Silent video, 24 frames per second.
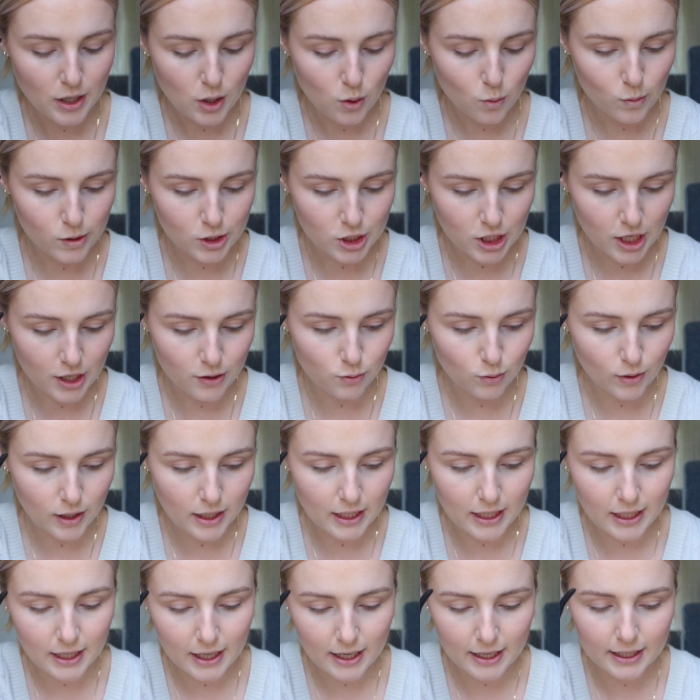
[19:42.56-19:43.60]
which I
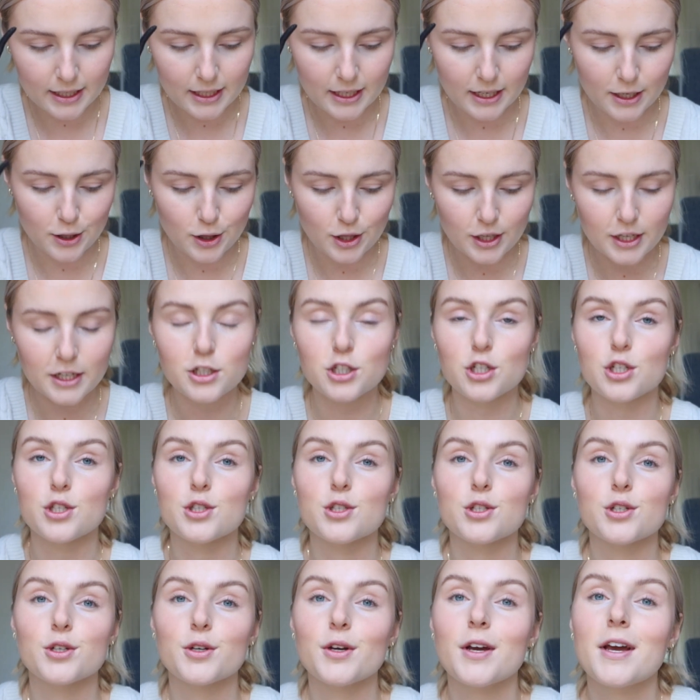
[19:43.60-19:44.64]
really like, and I think
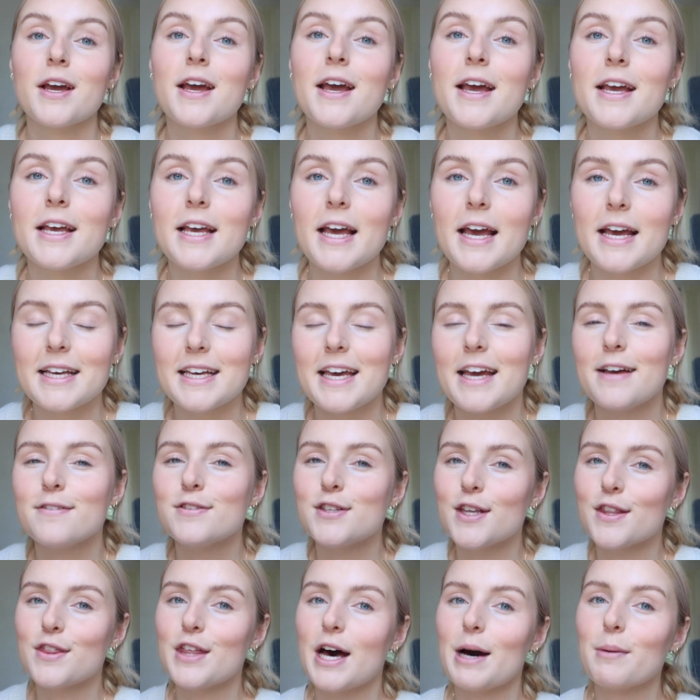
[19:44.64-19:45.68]
it
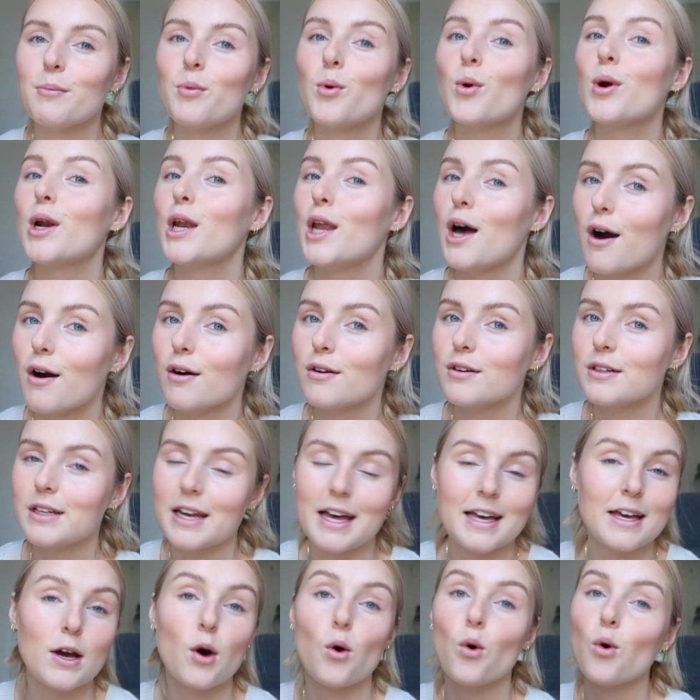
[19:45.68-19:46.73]
gives it that more long,
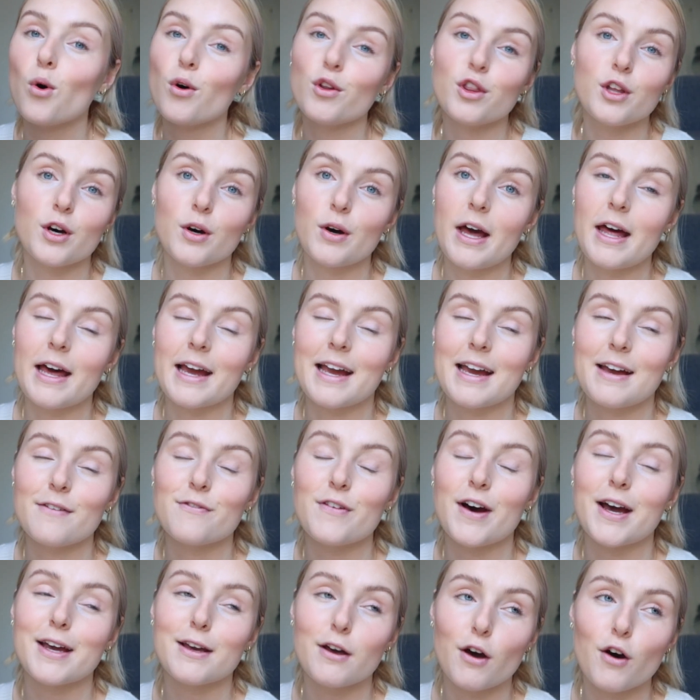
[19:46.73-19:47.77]
like all the, like if
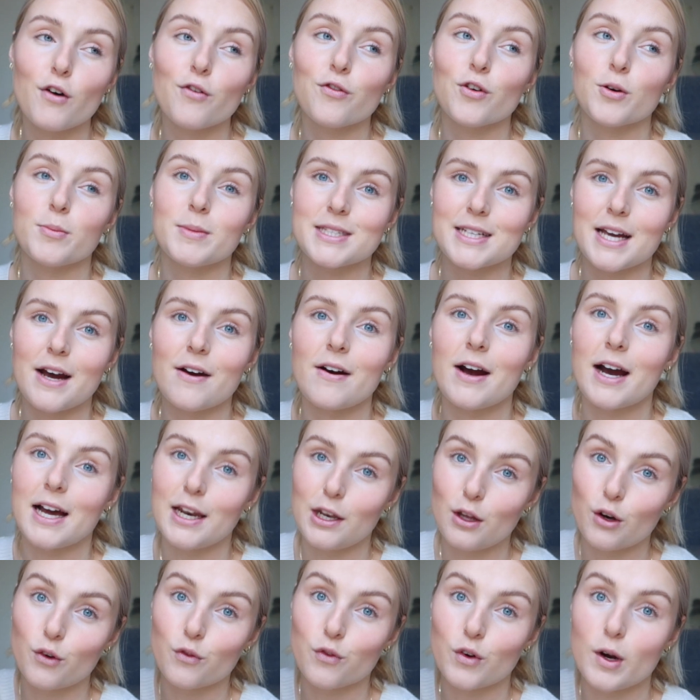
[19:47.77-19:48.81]
I go for a mascara, I
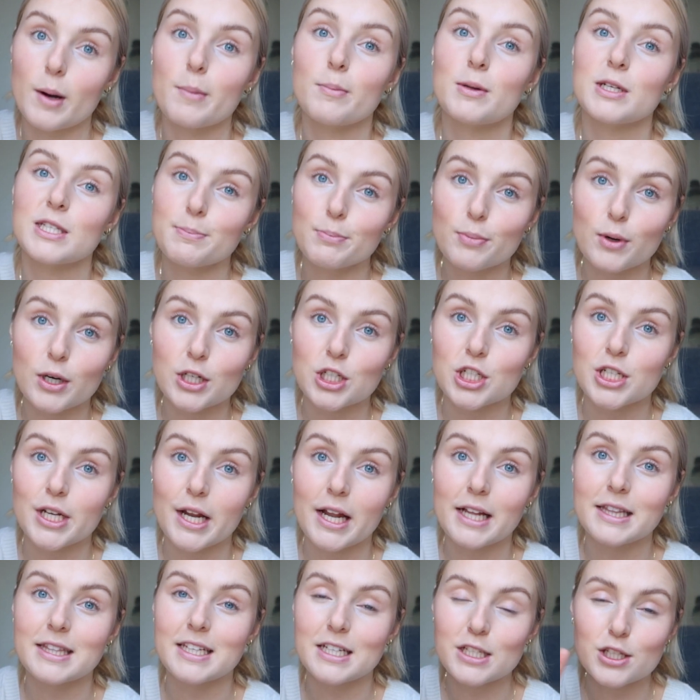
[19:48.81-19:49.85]
look for a brush
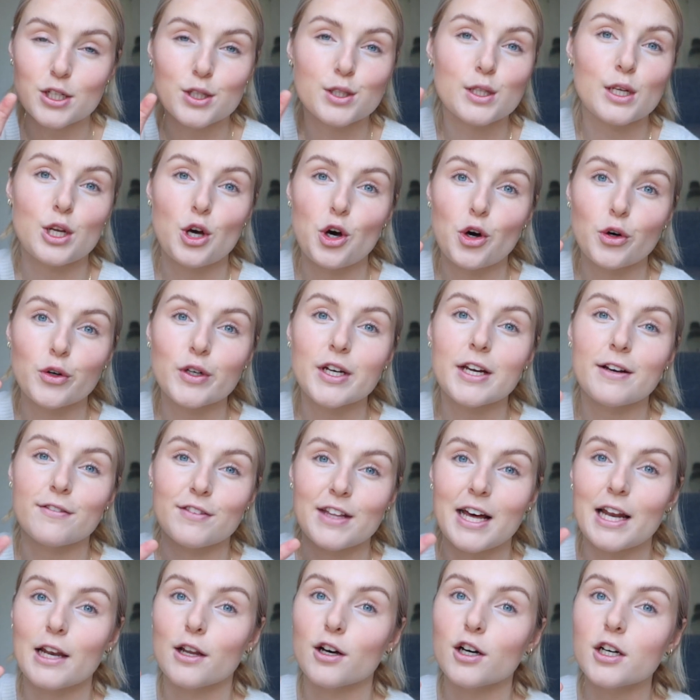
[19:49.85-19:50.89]
like this because I know it'll give
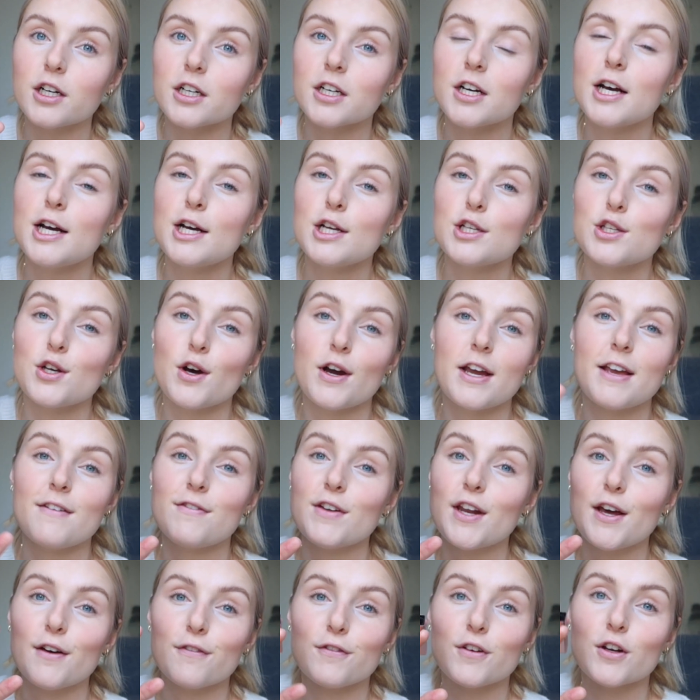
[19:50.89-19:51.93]
that look. So
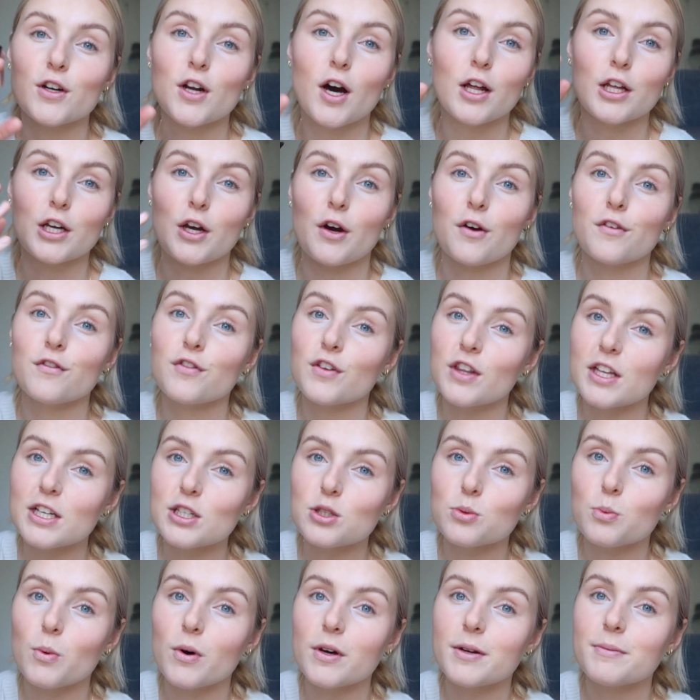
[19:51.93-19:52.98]
even if you're not going for
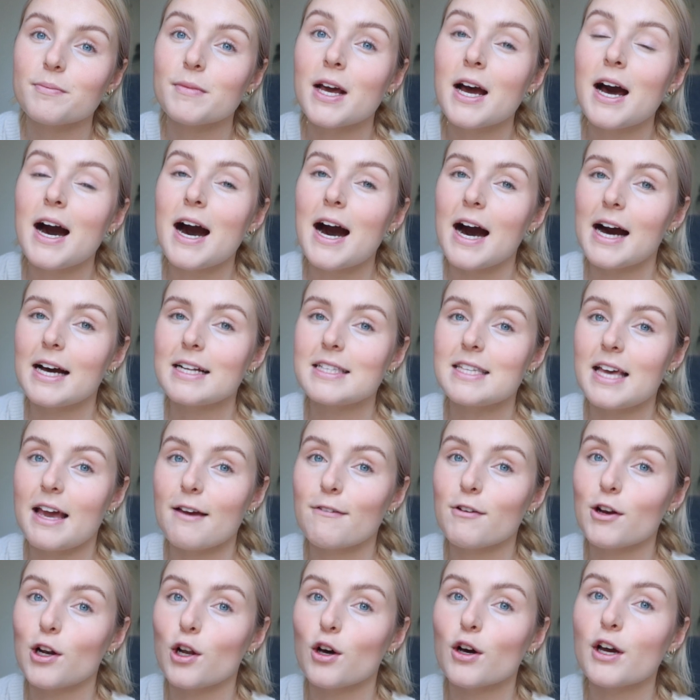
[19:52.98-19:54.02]
this one, I'd say
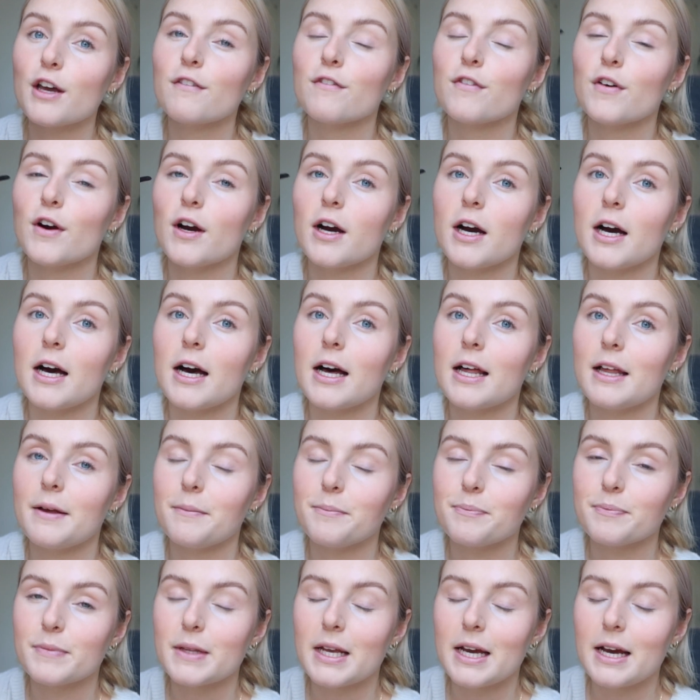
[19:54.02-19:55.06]
if you're looking for a